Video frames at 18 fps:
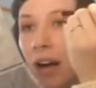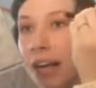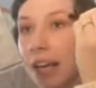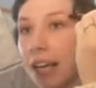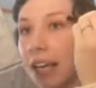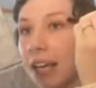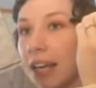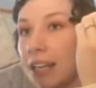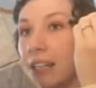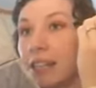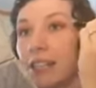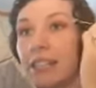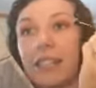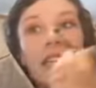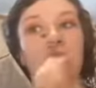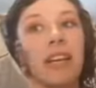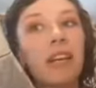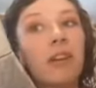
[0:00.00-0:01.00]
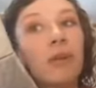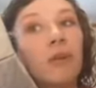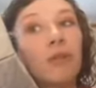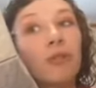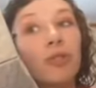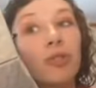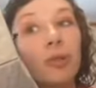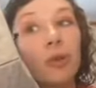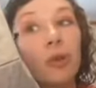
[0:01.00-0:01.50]
I can see
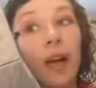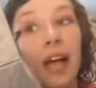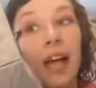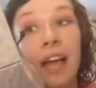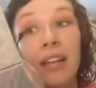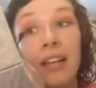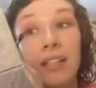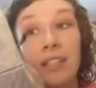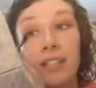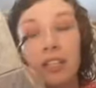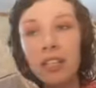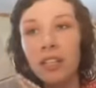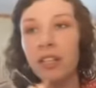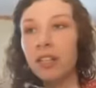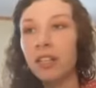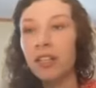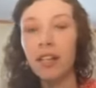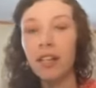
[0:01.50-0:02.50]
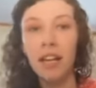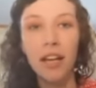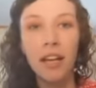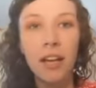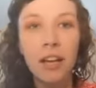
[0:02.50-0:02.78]
who to enter.